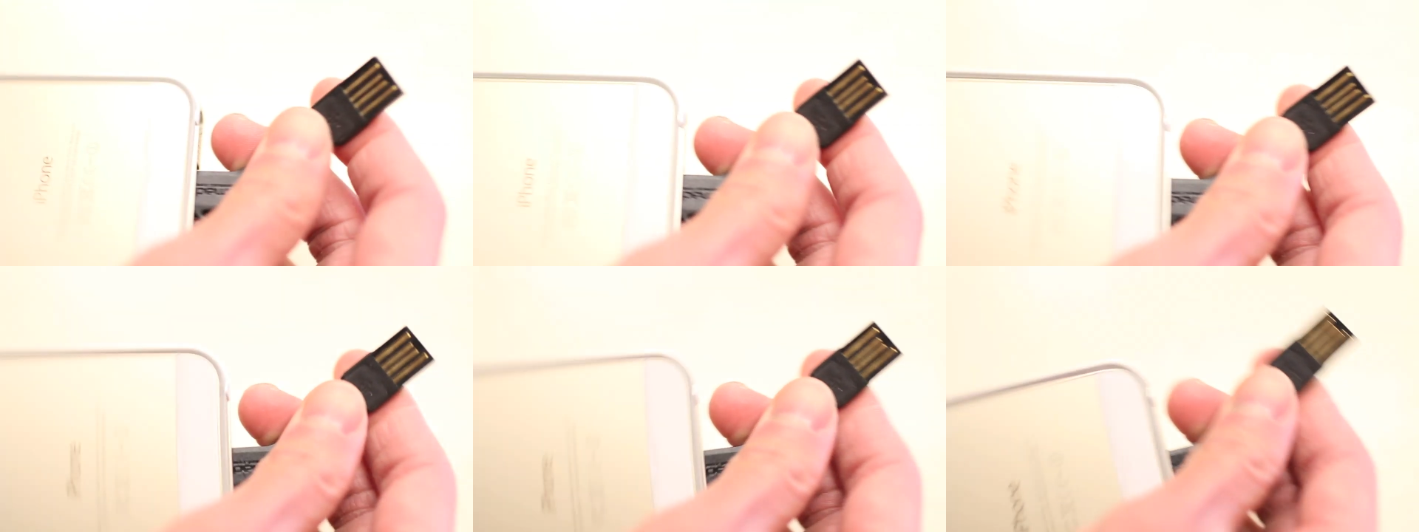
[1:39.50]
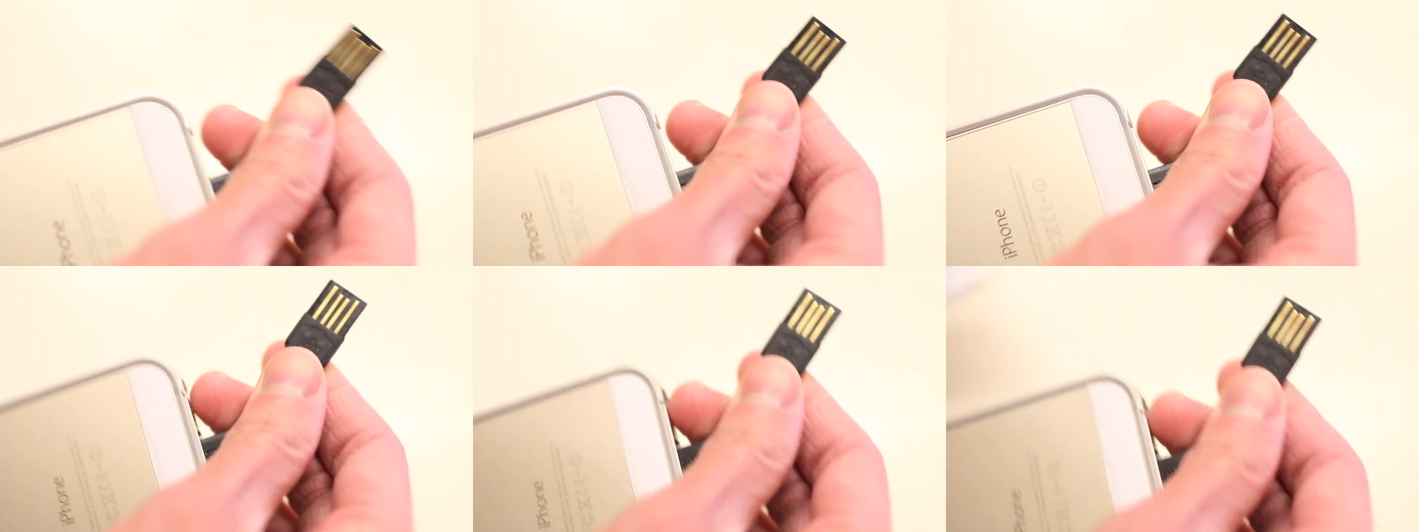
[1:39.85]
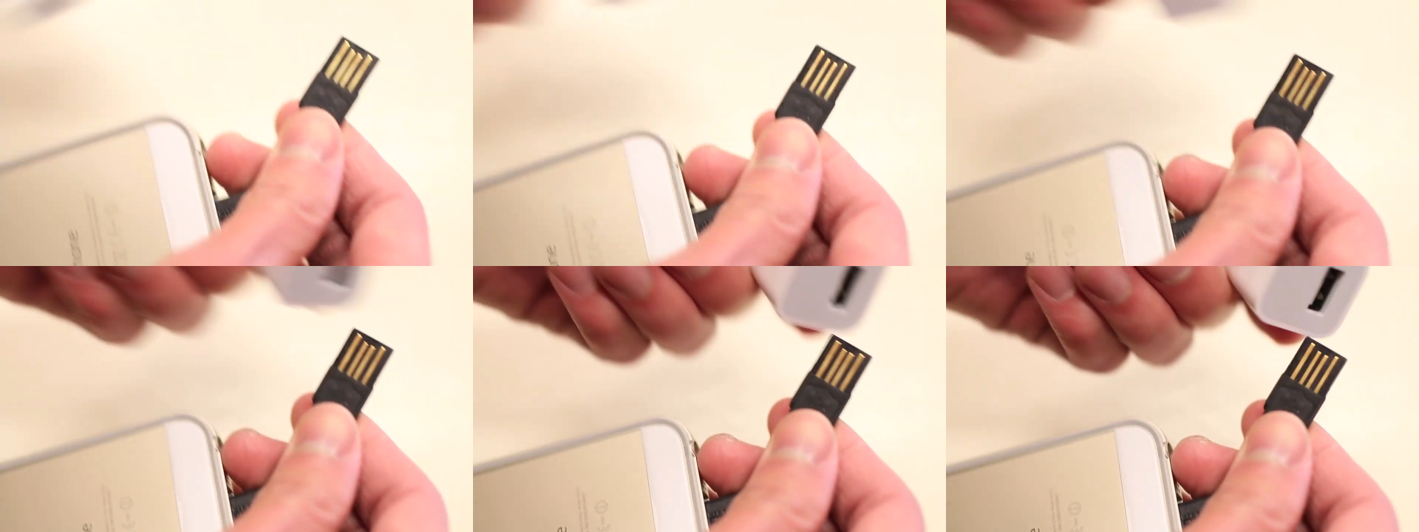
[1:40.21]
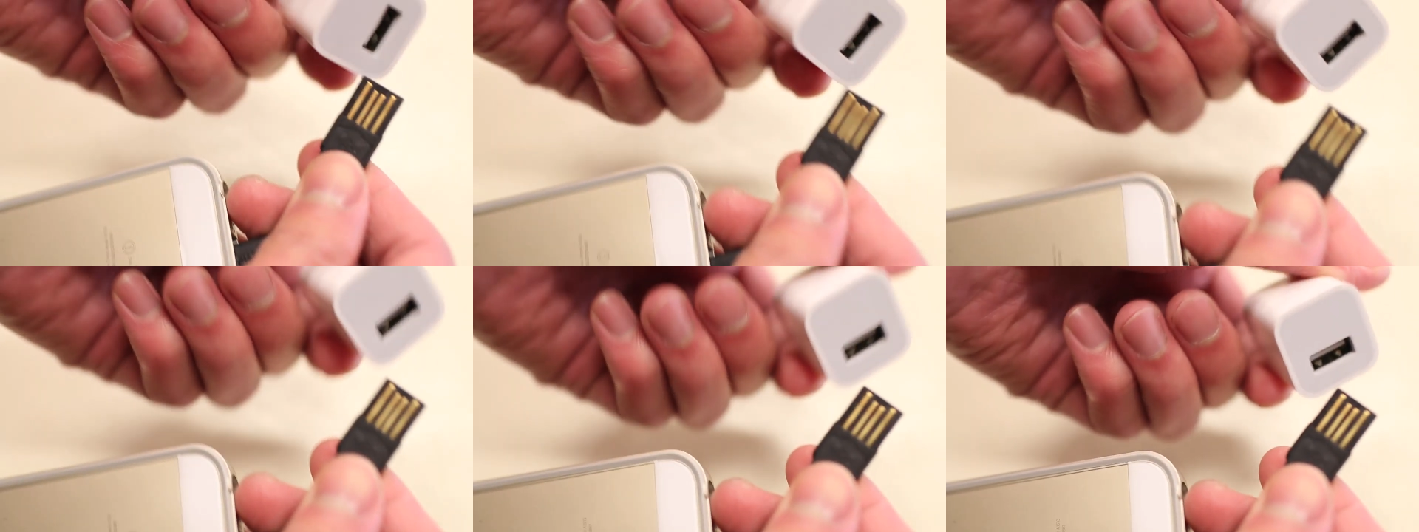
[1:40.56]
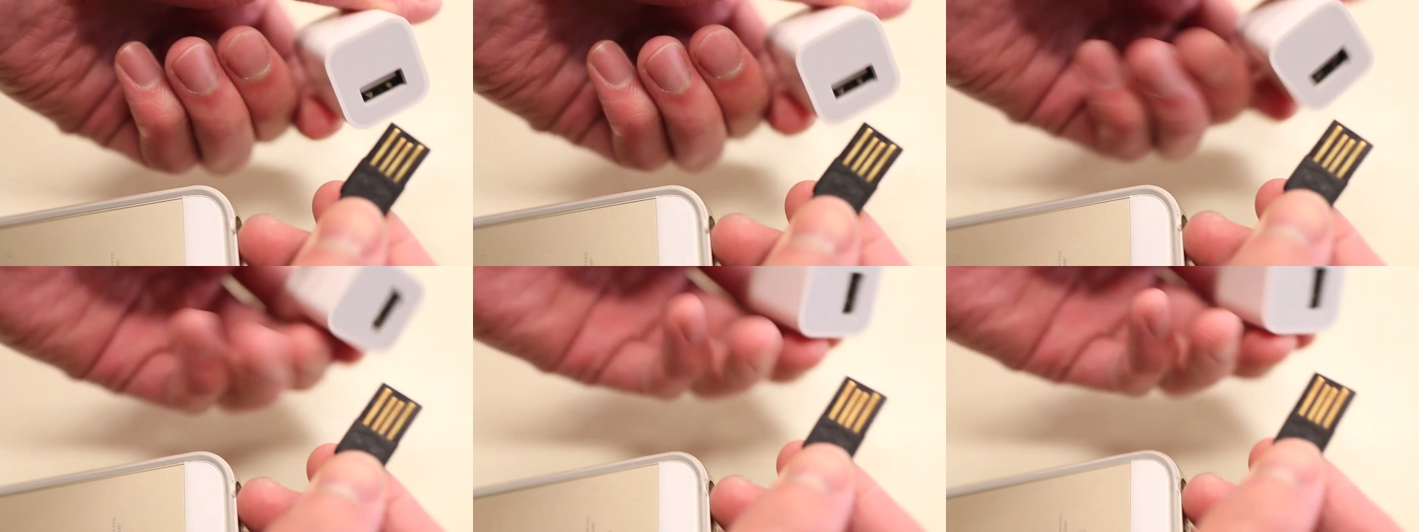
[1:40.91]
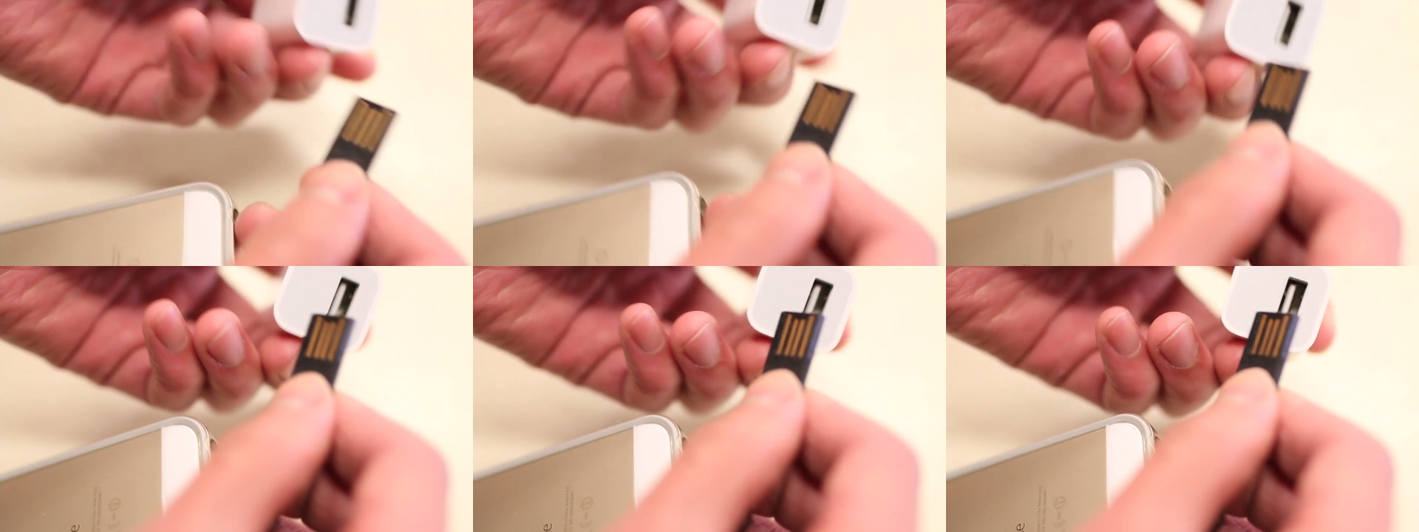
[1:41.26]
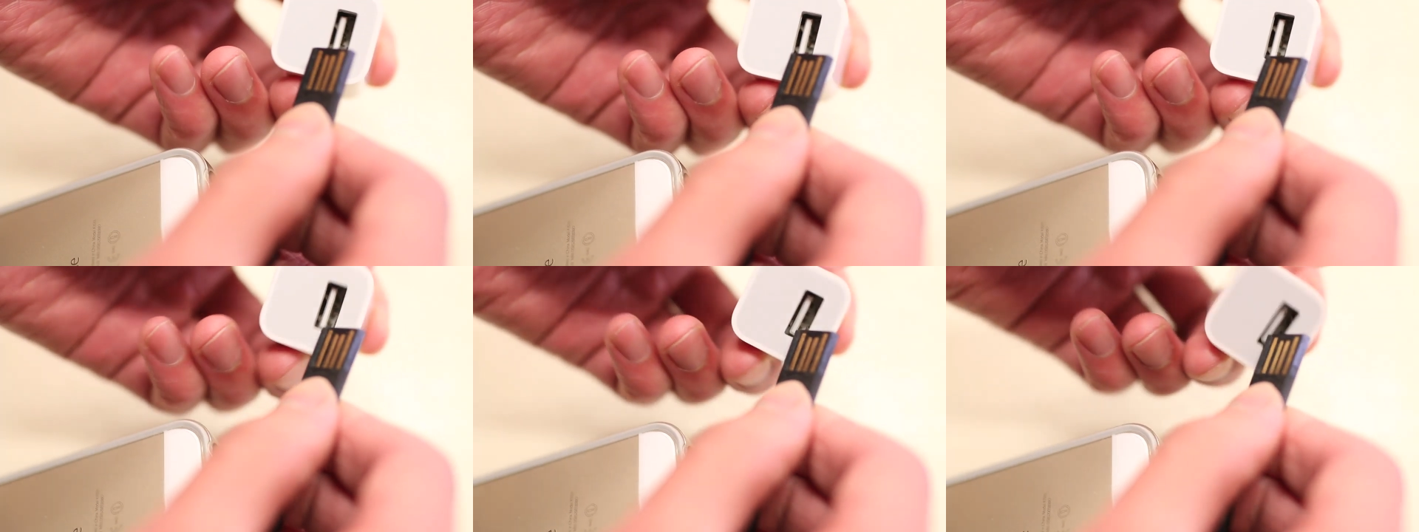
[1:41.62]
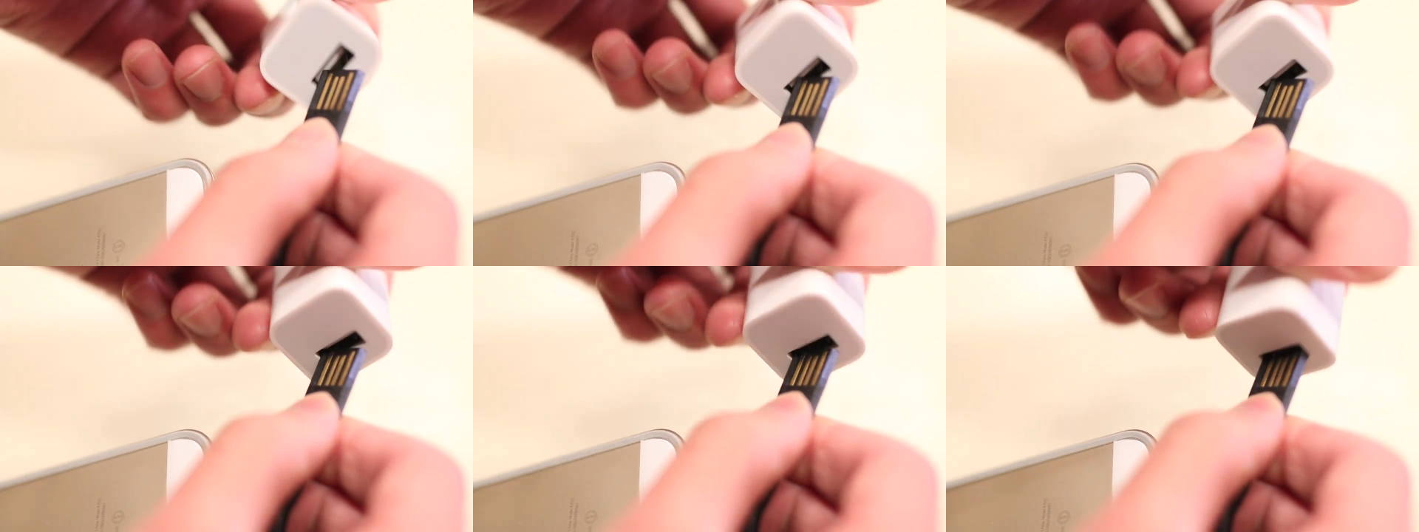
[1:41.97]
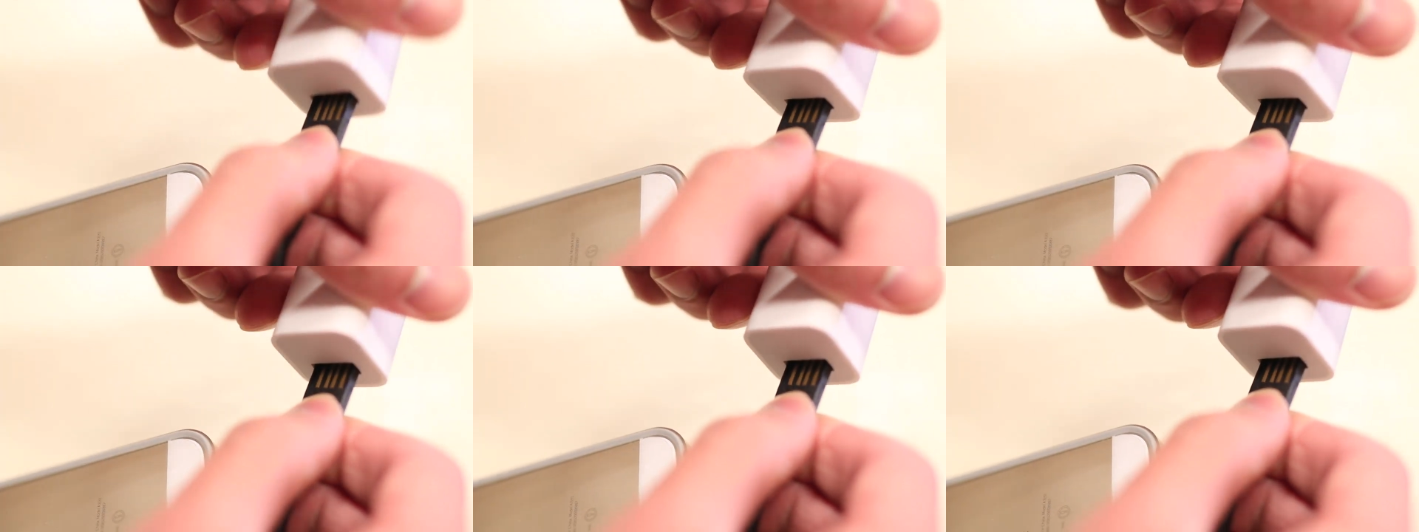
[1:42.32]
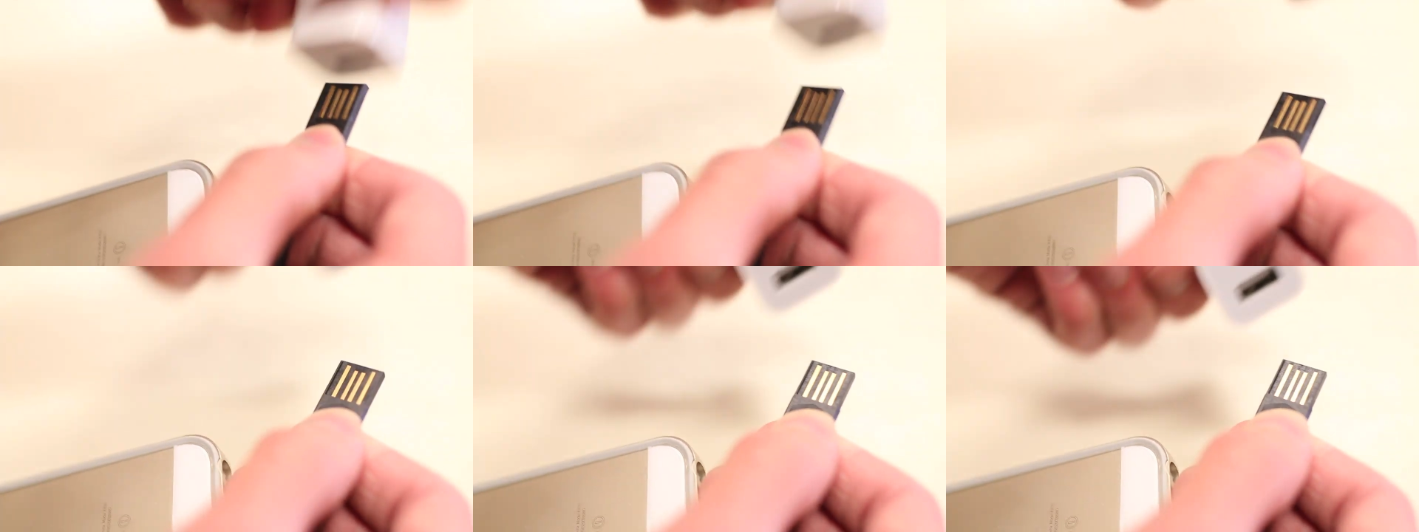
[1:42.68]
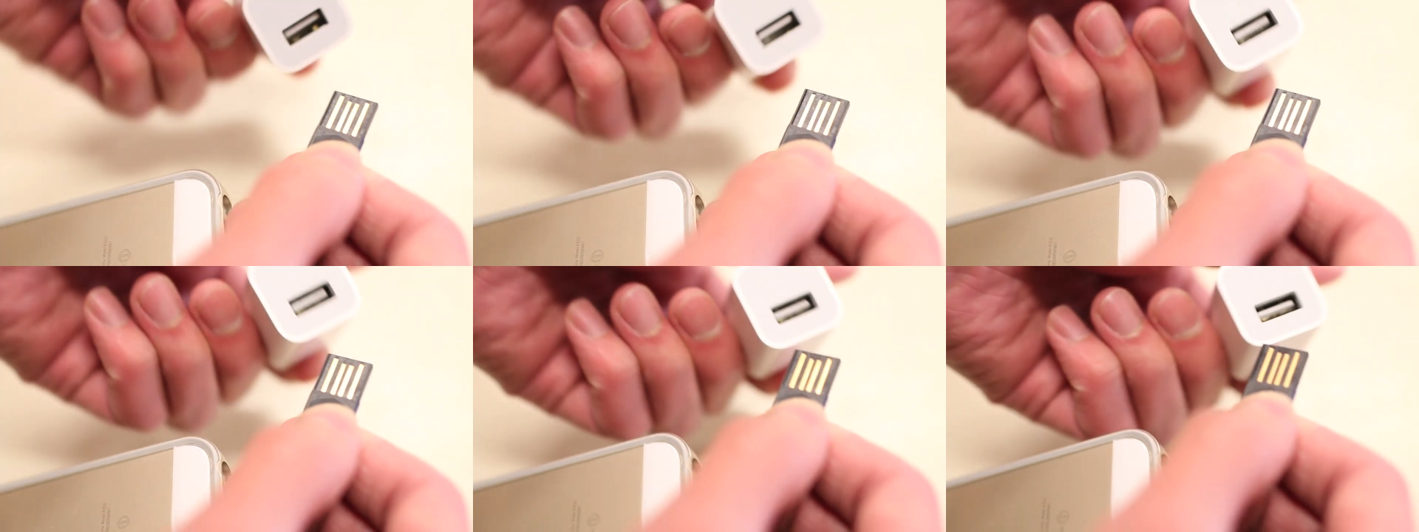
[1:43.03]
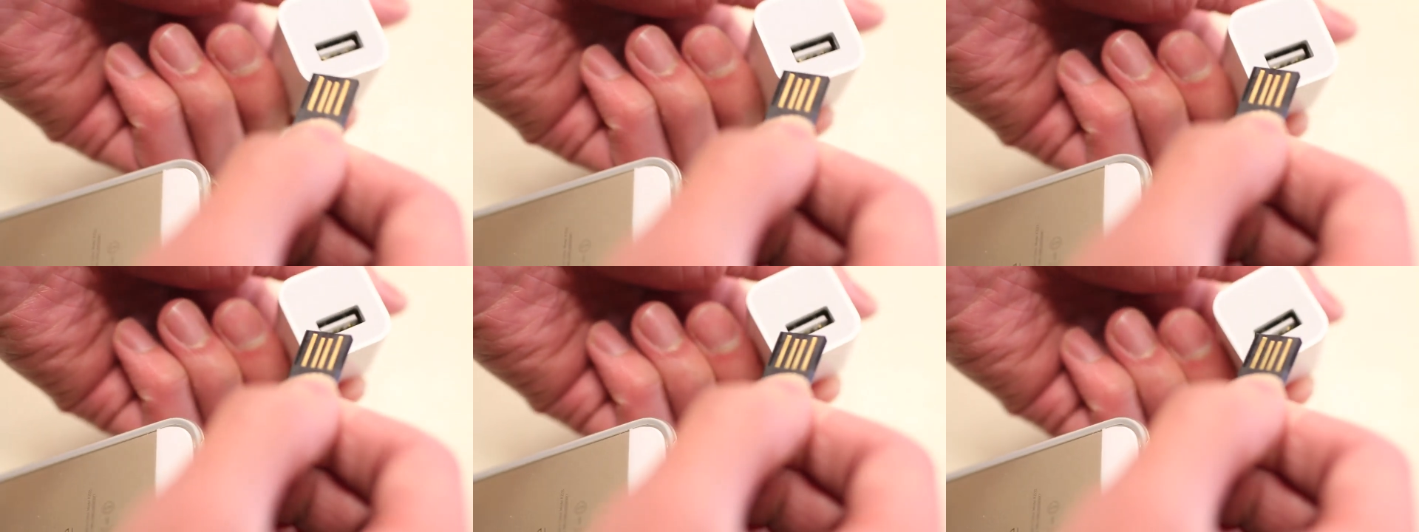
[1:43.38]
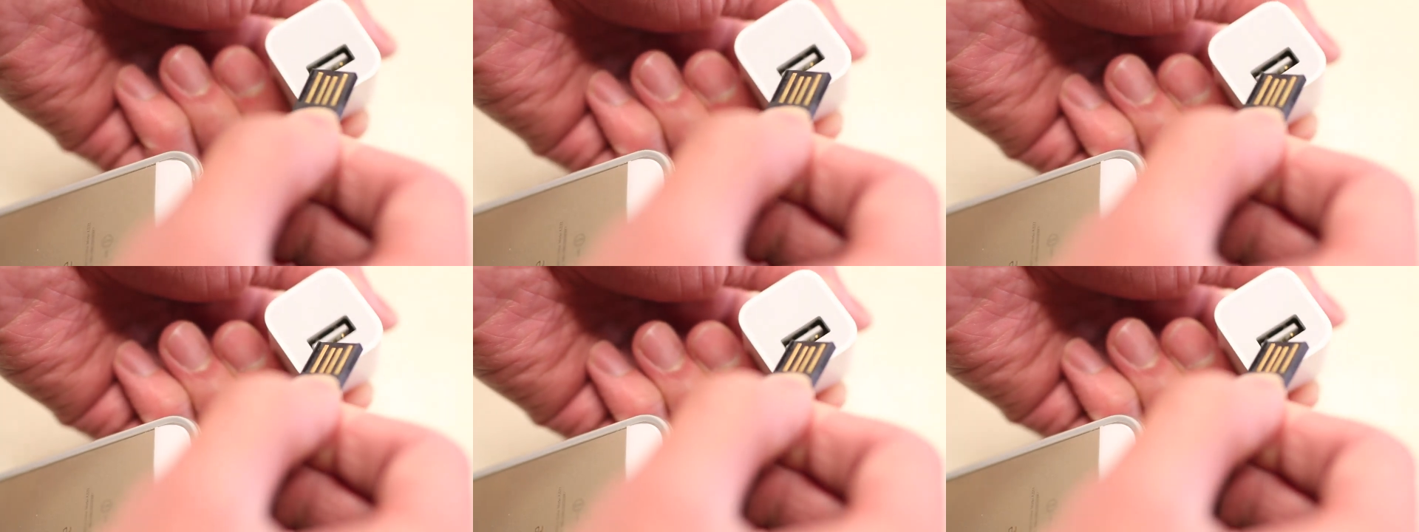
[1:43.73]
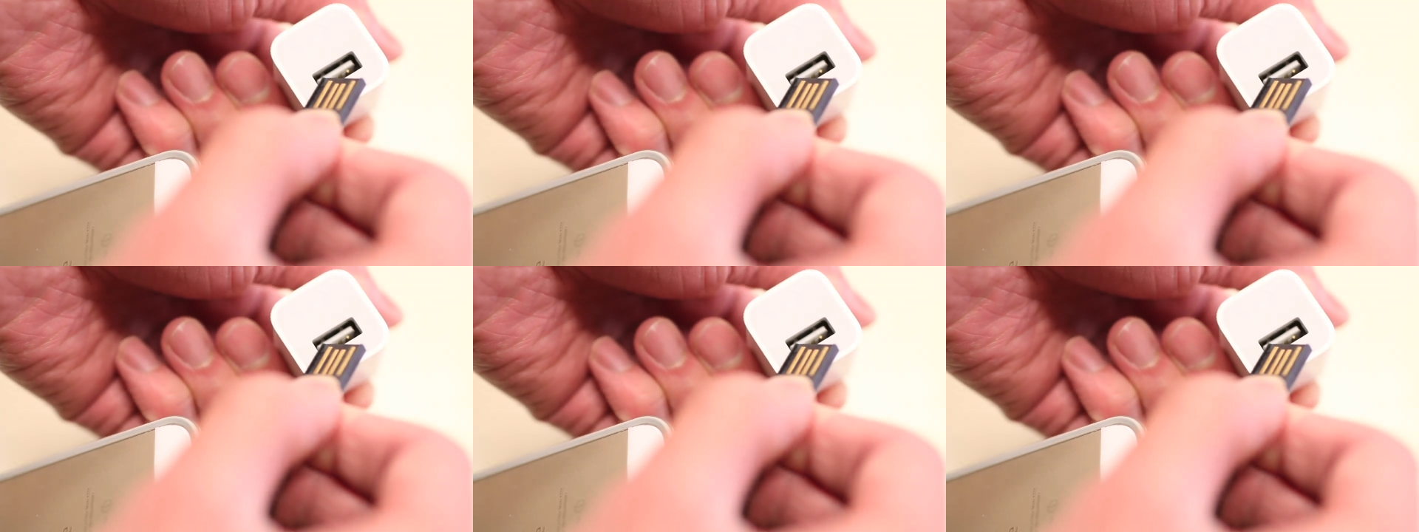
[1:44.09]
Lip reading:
Nobody's mouth can be seen.